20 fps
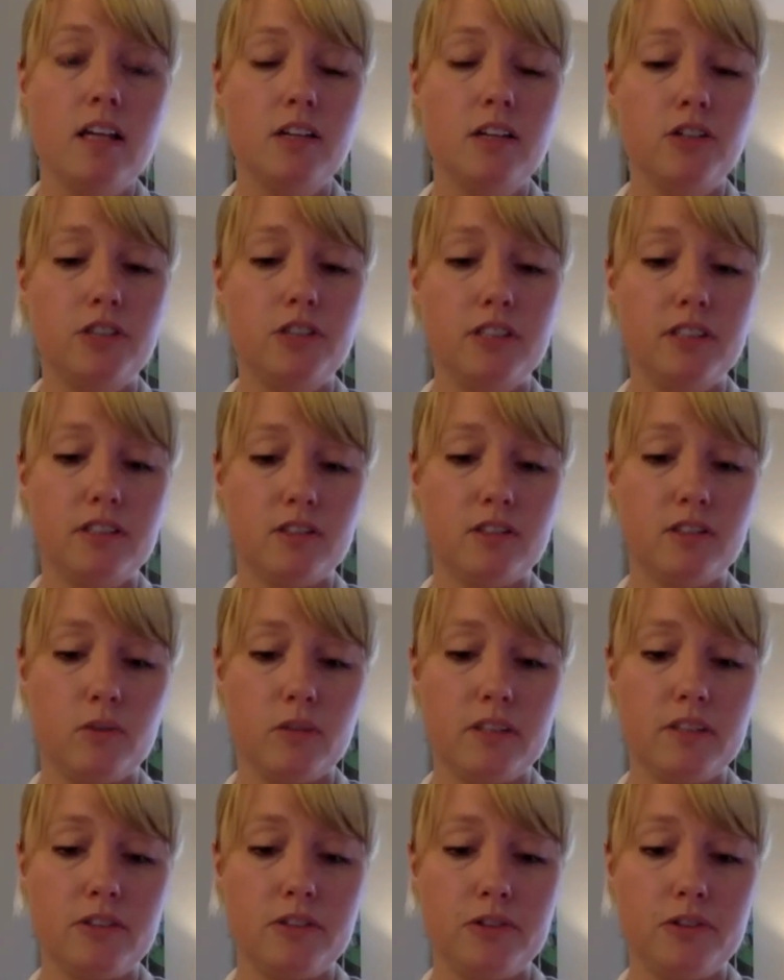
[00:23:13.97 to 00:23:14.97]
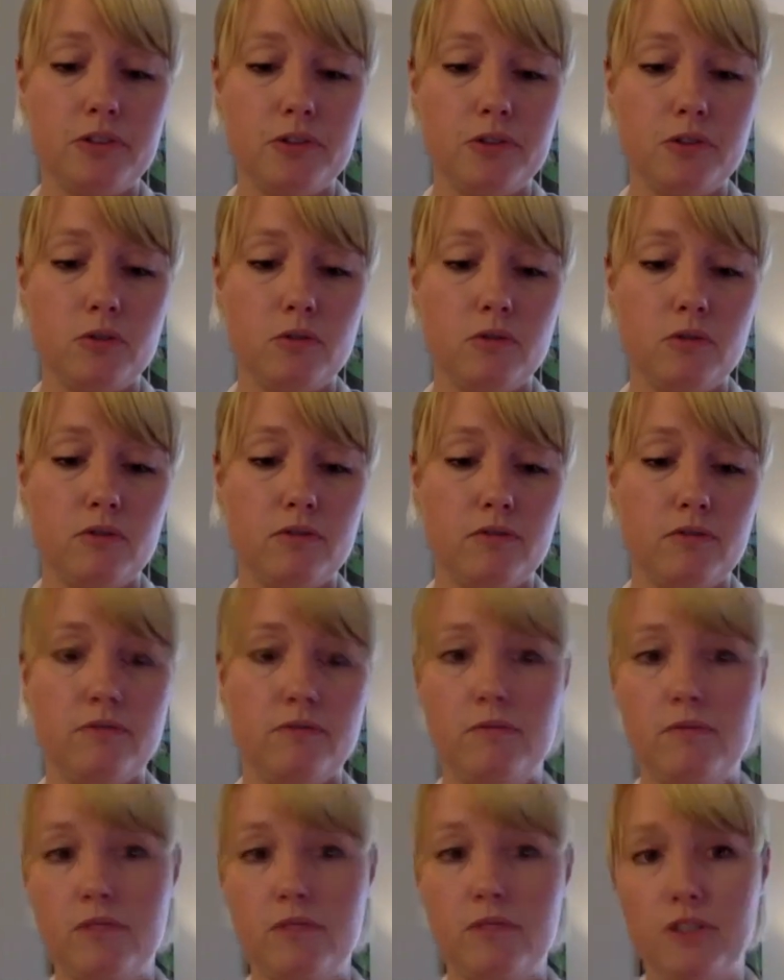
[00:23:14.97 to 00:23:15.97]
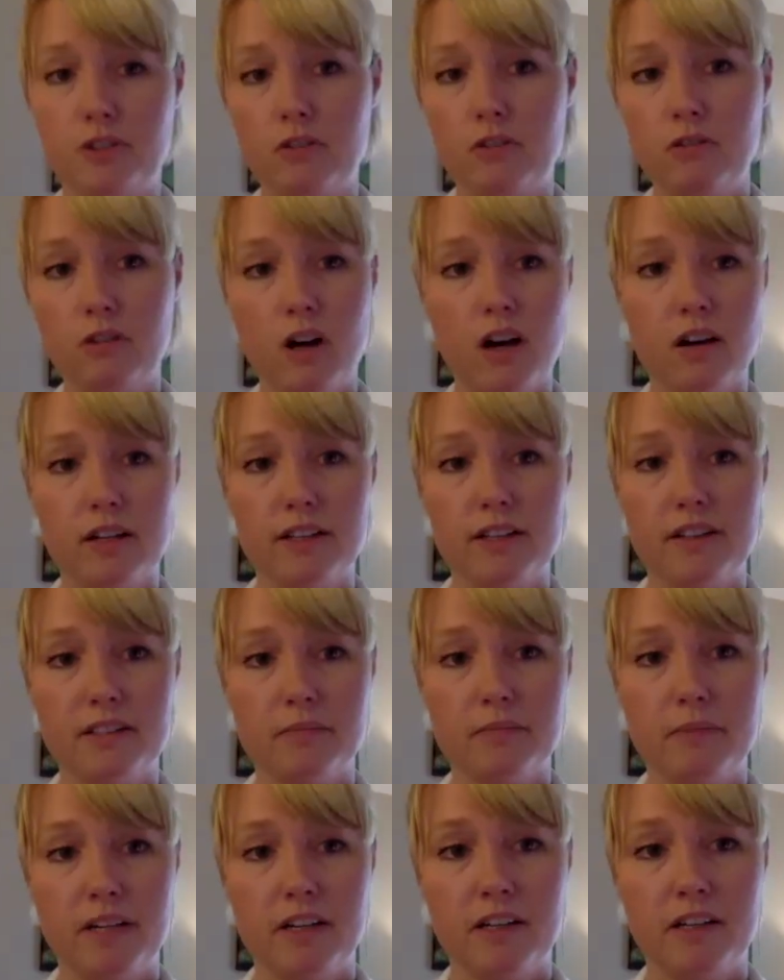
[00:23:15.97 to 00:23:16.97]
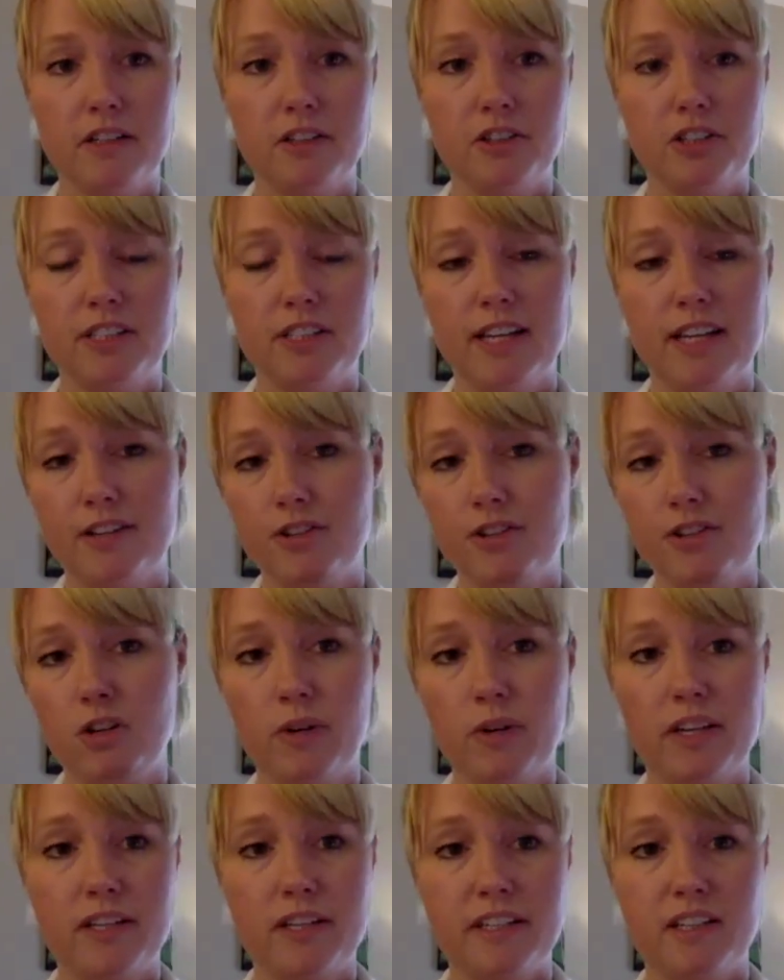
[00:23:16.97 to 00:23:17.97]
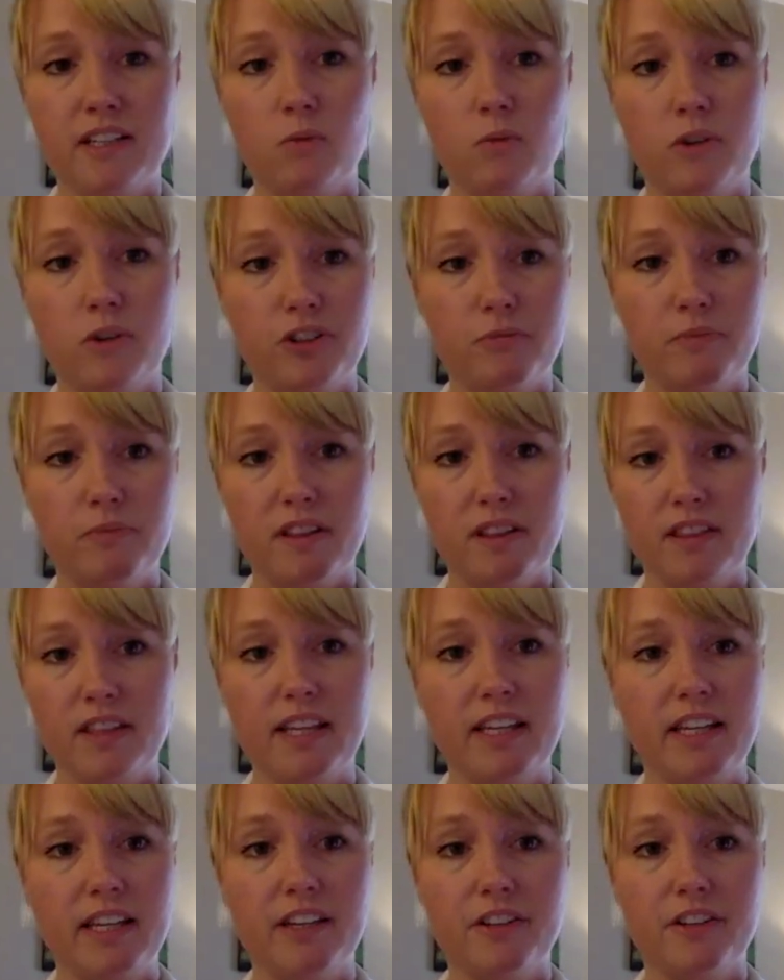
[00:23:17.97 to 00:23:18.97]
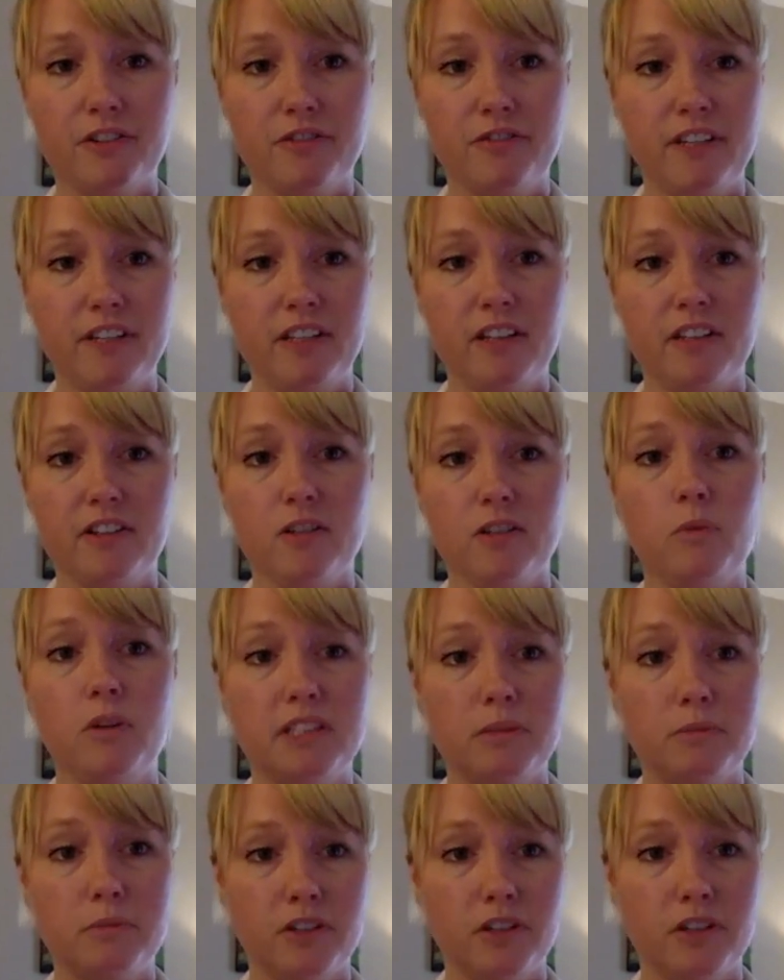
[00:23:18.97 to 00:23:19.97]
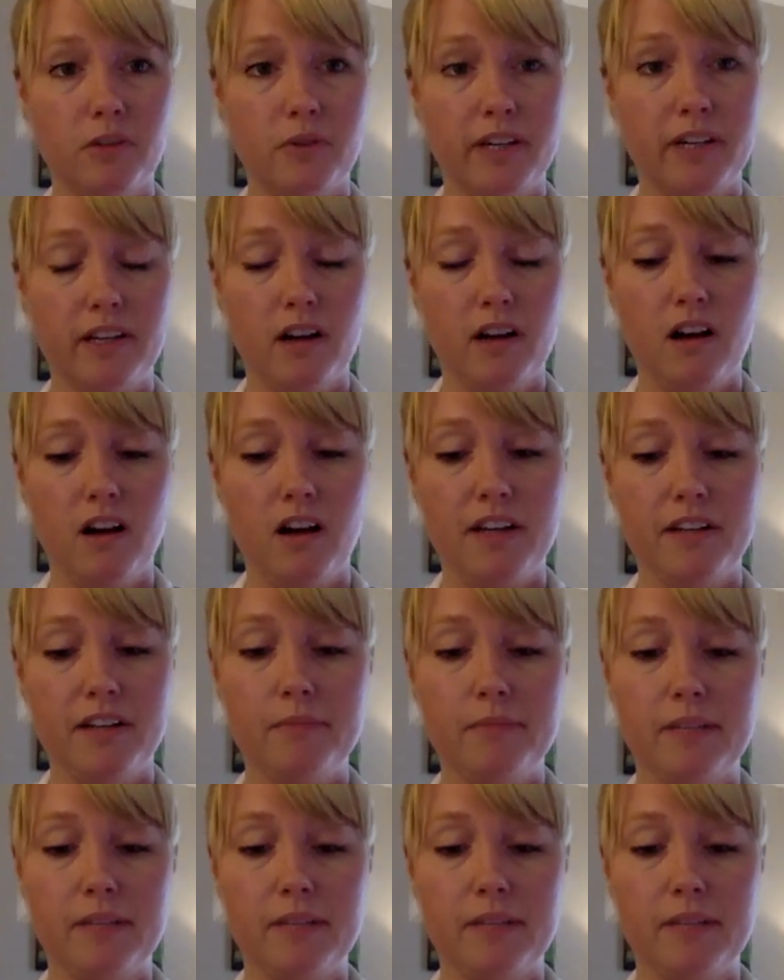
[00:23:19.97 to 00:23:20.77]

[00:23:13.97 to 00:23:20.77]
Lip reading: She is going to... For so long in this marriage, she's had no idea what you've been thinking or feeling or what's been going on.